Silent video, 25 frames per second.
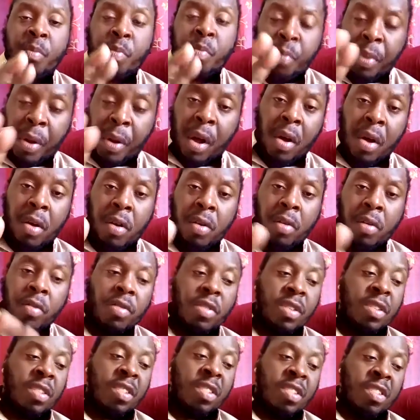
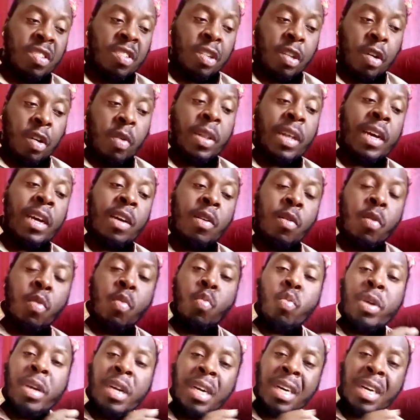pause, just so that
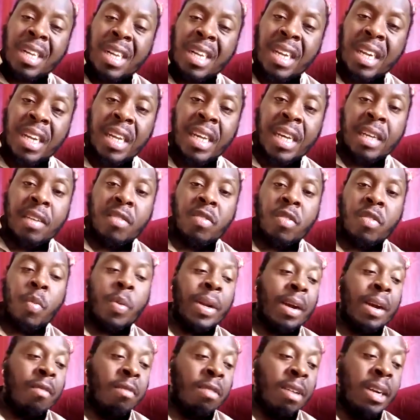we are clear. So
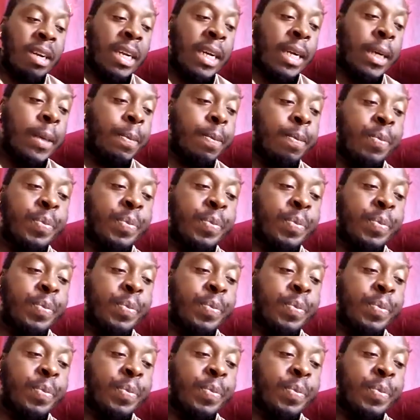when I read